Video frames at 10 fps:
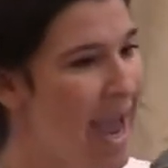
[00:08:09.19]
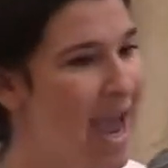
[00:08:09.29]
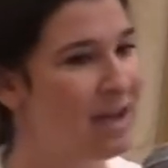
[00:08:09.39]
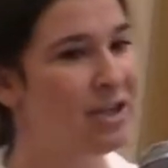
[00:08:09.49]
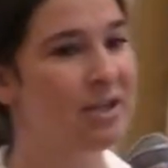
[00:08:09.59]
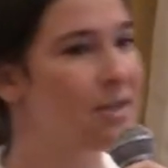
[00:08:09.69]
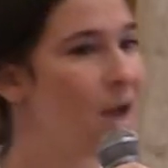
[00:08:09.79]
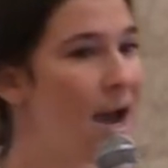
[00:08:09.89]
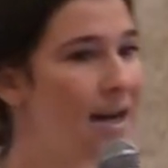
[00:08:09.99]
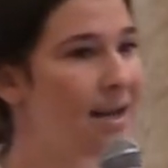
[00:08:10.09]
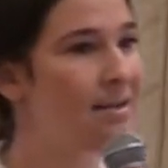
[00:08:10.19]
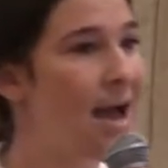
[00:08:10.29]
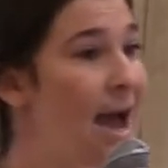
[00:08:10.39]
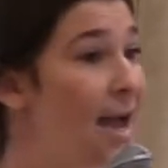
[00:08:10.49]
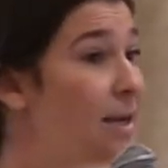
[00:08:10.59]
and she decided
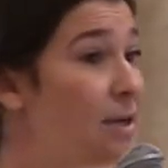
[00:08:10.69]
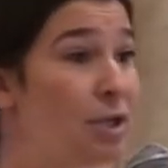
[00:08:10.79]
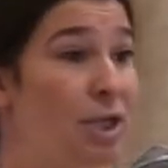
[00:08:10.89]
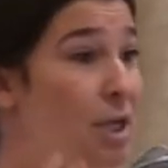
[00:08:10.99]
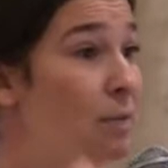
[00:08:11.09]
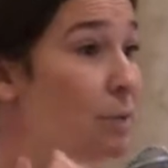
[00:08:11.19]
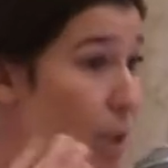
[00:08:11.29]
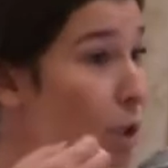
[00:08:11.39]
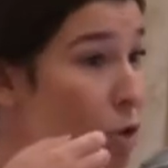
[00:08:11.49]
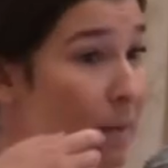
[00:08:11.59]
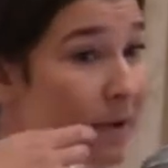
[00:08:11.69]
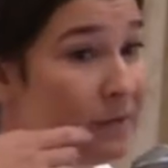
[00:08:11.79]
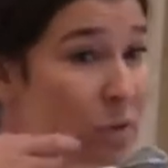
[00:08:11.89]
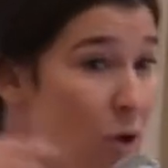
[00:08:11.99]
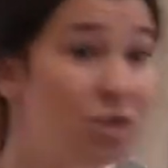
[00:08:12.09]
that she was going to drop out
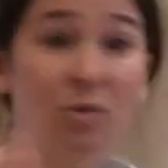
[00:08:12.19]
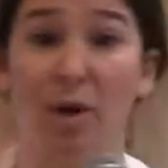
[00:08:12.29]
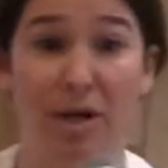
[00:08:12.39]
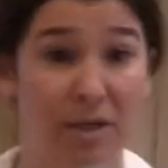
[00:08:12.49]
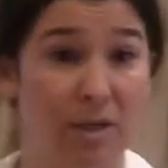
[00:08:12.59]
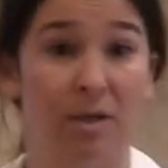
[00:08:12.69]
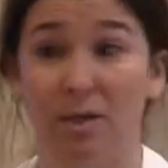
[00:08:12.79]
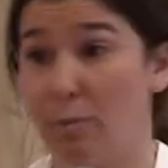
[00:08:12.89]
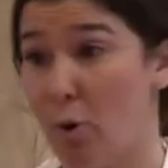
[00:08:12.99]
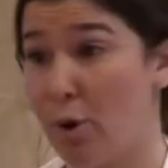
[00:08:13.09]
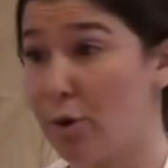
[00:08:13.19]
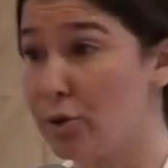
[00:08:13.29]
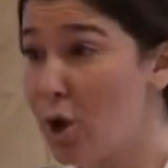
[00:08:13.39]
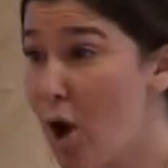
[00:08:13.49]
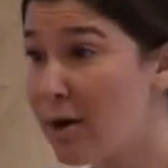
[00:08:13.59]
of school. She wanted to support her
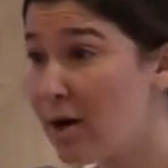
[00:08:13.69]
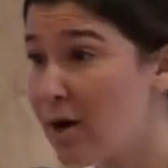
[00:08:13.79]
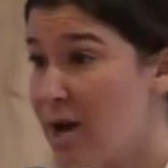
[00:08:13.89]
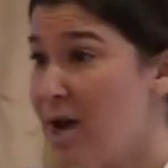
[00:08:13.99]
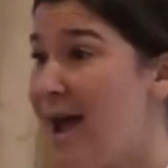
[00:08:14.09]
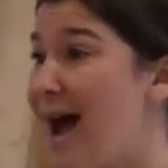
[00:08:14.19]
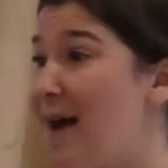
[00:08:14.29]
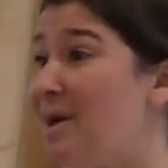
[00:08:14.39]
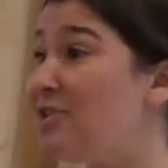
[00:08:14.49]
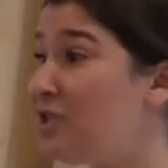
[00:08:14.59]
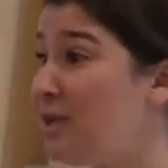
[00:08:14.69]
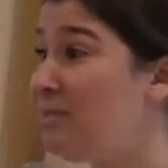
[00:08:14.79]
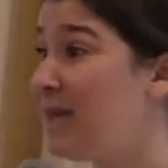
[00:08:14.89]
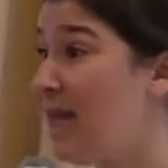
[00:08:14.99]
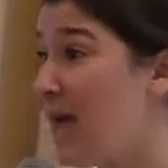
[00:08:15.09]
daughter, um, and she
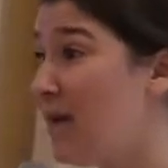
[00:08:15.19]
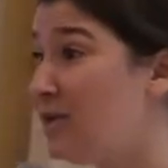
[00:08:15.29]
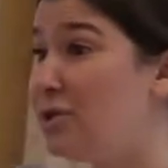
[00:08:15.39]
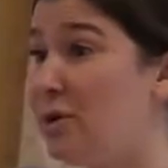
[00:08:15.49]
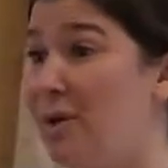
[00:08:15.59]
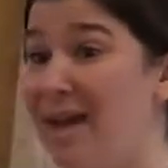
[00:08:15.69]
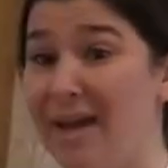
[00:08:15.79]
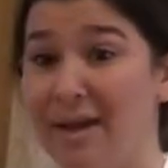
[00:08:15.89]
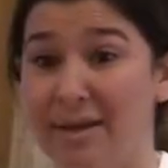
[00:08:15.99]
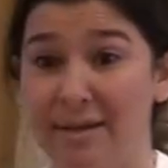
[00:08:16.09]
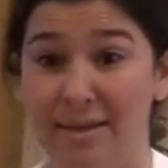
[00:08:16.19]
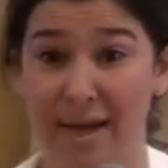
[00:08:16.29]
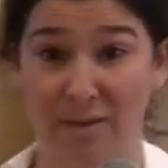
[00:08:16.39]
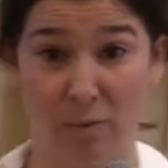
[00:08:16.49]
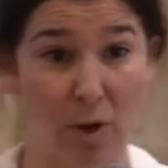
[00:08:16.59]
began doing
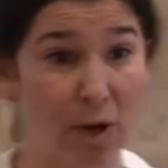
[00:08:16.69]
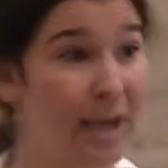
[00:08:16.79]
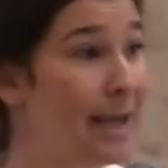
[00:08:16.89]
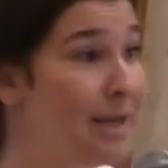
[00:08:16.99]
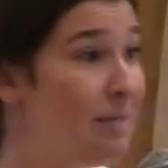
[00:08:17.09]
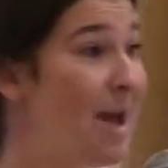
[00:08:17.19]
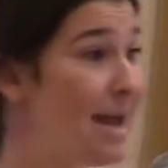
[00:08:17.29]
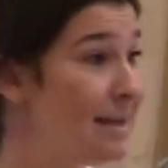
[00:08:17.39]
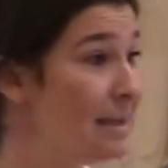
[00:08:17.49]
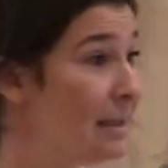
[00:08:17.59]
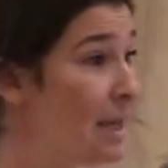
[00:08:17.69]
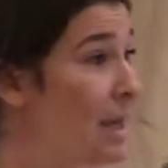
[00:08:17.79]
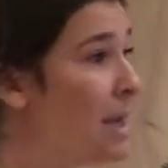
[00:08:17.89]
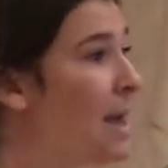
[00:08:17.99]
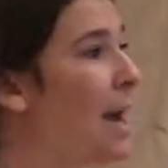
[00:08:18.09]
sex work
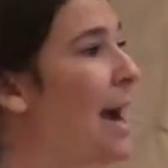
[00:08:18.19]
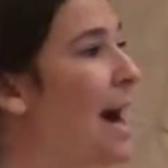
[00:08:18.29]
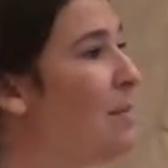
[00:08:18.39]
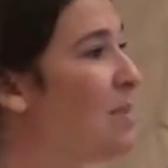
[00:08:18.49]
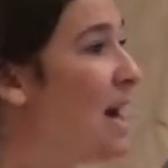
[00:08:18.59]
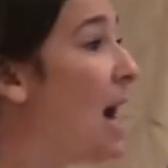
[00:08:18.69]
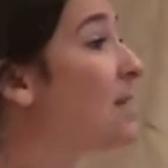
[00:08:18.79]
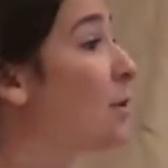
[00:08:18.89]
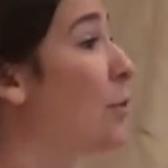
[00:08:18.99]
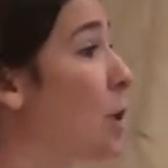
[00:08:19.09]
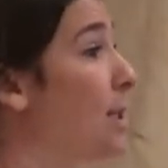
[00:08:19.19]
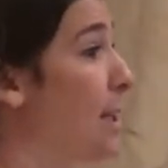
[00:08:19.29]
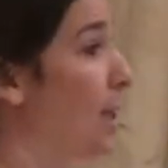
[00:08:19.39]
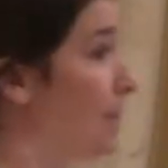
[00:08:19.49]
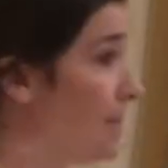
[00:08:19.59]
independently um, because of her
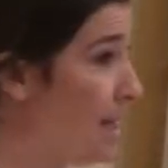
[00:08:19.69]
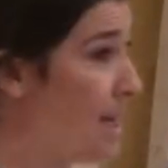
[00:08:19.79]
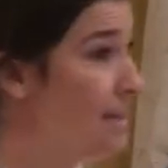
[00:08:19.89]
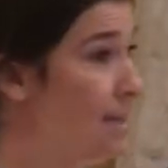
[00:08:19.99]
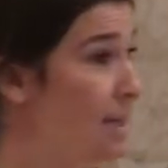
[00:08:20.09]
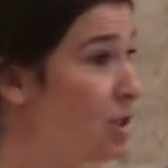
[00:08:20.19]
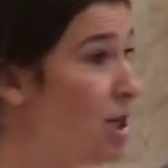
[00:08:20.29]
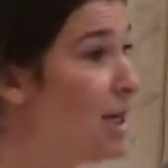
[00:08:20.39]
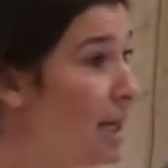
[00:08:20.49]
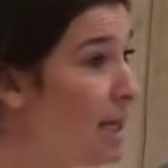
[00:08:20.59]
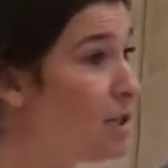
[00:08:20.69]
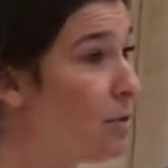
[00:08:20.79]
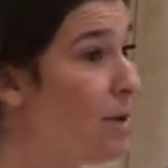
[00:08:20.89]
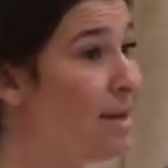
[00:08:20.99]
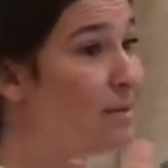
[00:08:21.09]
circumstances. She needed
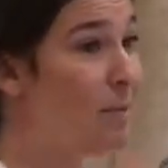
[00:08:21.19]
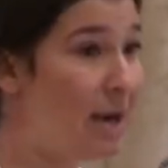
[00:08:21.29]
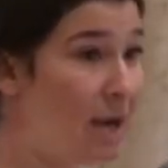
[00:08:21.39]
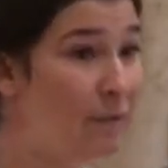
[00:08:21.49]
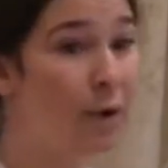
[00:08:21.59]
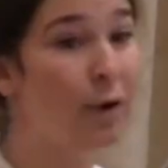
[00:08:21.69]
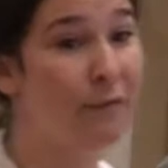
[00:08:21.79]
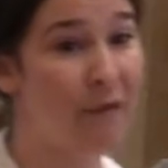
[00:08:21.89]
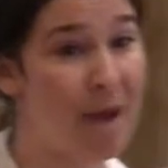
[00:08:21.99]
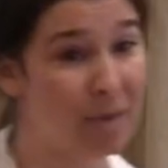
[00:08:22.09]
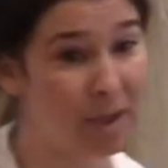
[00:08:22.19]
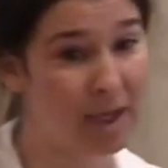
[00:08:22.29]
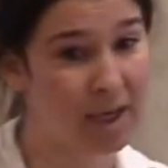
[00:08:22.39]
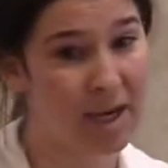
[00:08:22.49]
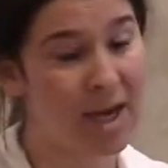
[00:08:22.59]
to raise money for her
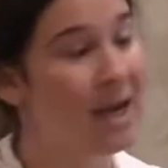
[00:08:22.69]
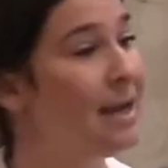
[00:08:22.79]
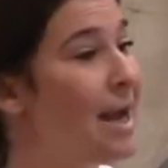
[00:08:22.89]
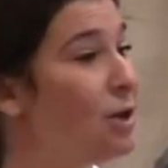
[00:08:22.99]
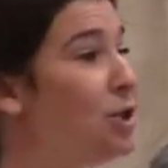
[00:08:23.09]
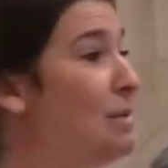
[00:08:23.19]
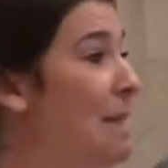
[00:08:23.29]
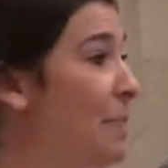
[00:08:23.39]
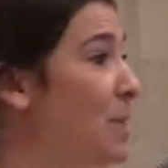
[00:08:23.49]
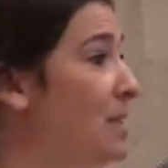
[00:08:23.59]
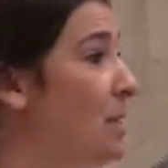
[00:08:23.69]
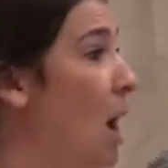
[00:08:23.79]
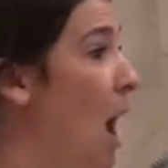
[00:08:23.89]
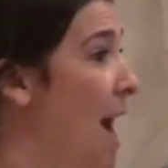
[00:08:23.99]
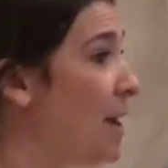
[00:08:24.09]
family. Now she met this
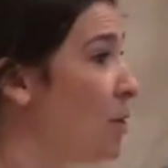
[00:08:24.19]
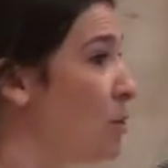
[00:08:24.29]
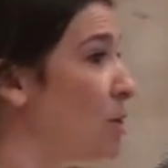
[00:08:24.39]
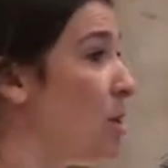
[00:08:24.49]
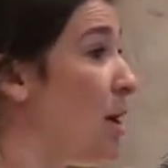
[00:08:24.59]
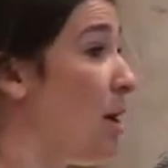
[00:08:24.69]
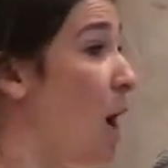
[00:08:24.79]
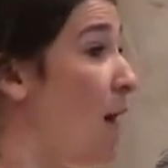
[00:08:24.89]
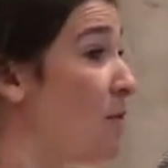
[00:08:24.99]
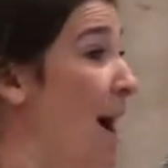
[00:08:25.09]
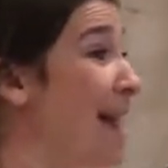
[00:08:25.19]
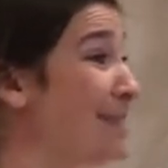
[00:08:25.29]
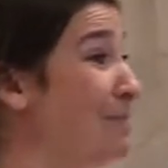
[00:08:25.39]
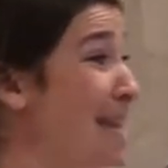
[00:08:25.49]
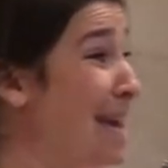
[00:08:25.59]
guy who started off
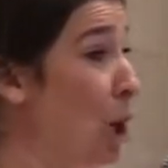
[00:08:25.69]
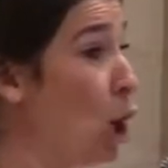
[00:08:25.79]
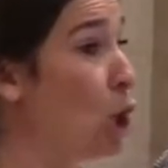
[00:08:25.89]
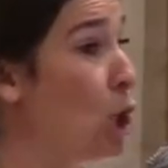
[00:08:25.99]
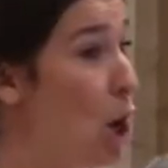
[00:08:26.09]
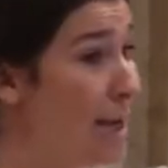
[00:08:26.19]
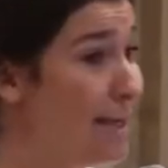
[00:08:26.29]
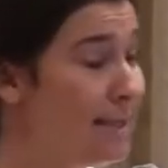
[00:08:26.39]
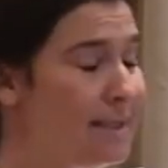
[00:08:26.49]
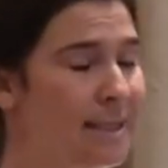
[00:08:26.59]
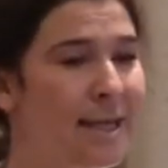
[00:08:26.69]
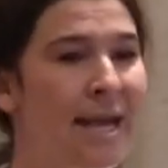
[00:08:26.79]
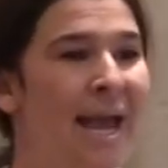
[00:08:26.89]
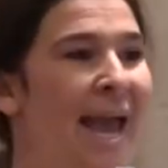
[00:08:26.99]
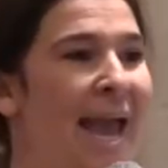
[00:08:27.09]
as being her client
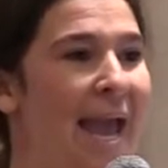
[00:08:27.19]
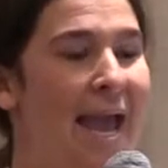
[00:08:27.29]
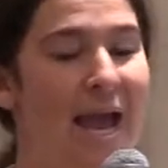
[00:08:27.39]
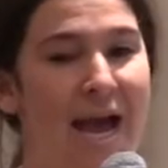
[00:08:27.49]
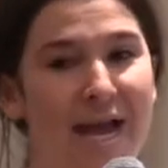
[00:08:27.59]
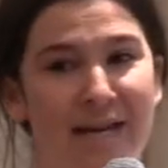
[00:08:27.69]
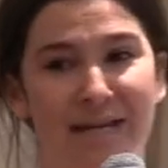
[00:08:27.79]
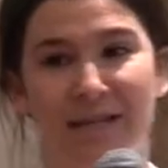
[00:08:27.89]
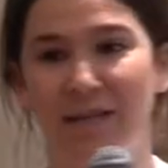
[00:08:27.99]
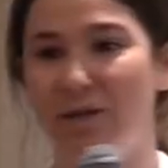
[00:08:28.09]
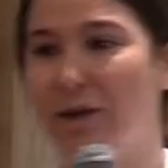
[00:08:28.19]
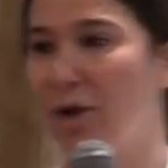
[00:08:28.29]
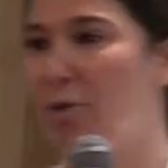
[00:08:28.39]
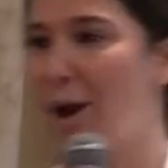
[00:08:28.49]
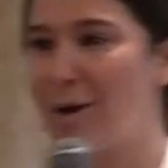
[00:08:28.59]
and he took
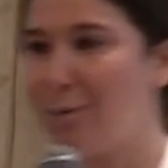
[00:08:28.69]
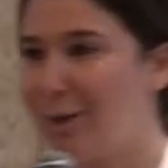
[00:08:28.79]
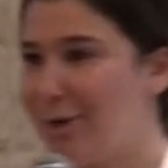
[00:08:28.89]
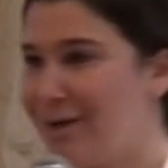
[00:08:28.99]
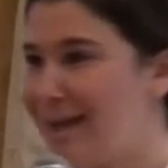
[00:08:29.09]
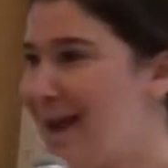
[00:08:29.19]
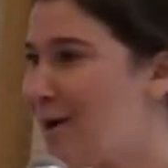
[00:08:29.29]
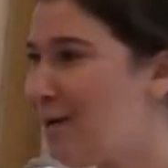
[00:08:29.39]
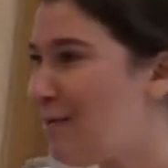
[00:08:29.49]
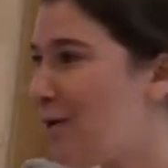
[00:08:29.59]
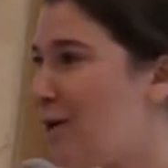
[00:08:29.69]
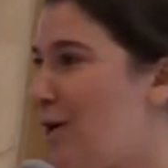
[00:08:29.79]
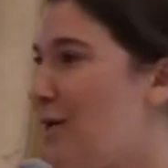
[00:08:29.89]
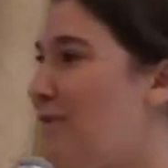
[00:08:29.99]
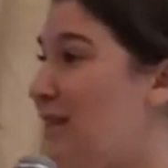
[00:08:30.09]
incredibly good care of
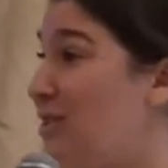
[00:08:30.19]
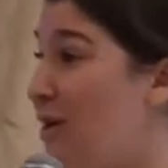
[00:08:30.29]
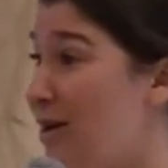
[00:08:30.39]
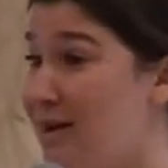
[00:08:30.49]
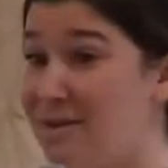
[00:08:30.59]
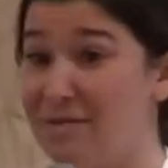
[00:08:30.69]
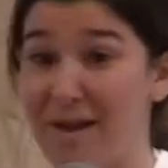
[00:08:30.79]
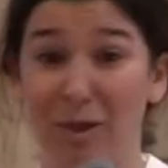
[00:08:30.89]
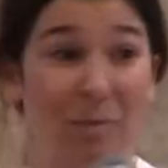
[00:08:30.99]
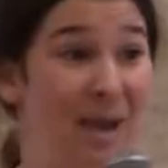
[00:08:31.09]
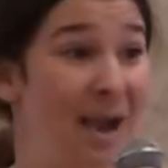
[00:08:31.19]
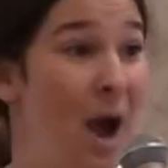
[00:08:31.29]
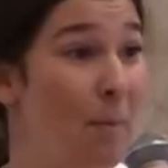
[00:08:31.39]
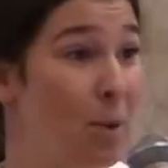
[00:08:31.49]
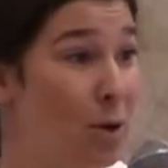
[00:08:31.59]
her. They started
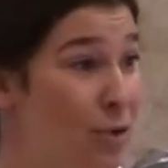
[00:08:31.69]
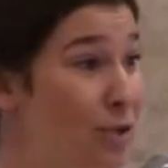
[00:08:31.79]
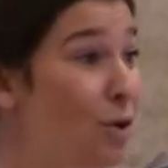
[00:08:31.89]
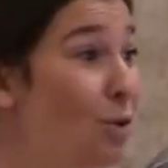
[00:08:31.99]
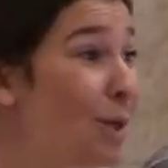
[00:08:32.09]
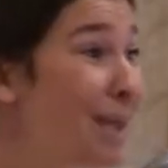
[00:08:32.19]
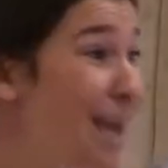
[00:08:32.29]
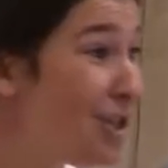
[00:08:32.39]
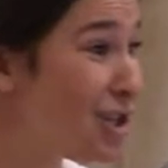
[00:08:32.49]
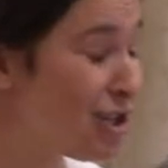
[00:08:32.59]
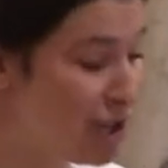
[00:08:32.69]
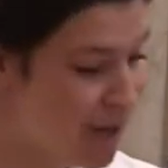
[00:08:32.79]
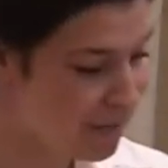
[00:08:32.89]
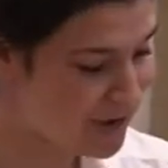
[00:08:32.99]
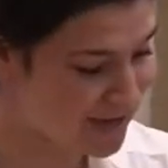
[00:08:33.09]
developing a personal
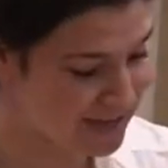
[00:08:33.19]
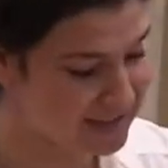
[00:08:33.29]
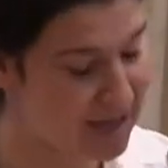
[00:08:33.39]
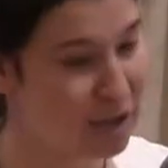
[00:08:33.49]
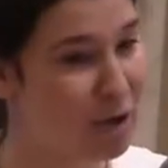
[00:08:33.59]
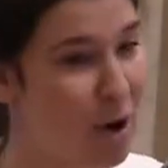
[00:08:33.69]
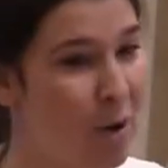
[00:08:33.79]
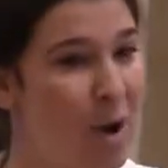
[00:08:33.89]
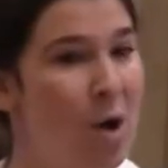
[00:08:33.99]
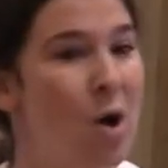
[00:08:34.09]
relationship, and he said, You know,